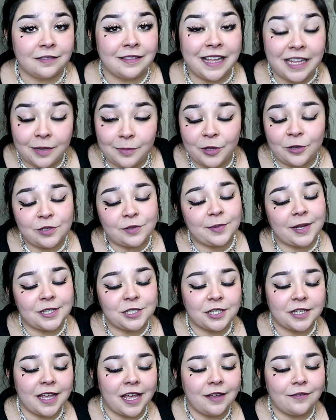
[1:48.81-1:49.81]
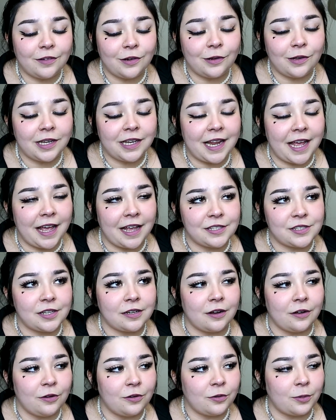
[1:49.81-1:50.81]
Like most magic, everyone has
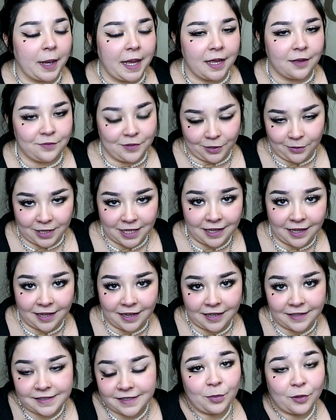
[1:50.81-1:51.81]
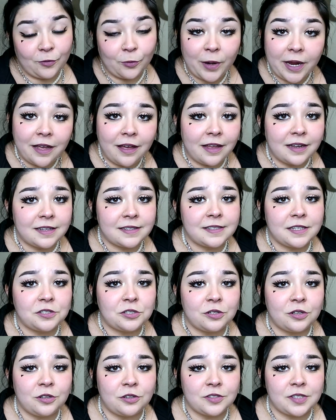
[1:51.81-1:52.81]
their own way of doing things. Before I got into
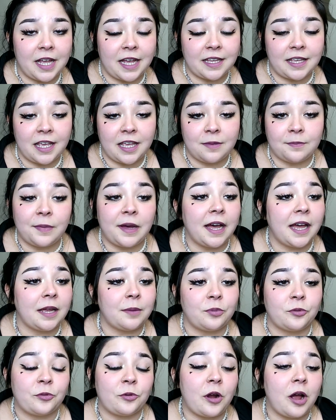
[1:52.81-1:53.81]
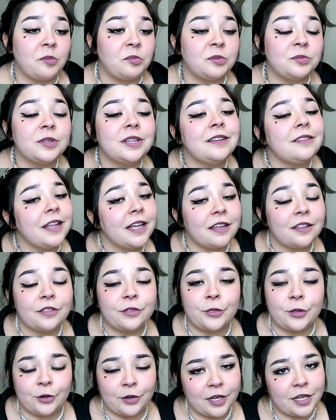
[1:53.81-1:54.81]
sigils, I came by probably like
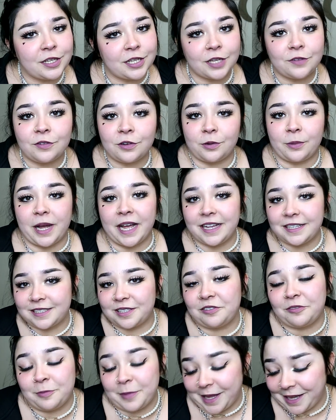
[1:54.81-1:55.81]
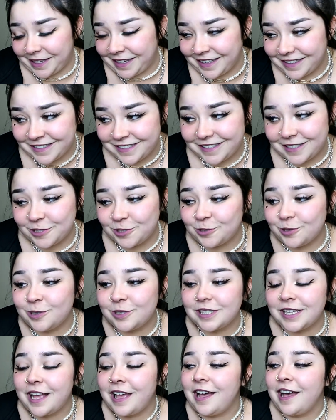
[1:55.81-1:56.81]
30 different ways of making
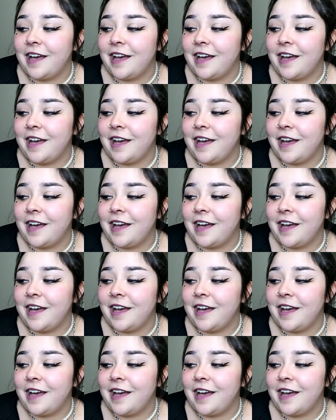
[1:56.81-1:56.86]
sigils.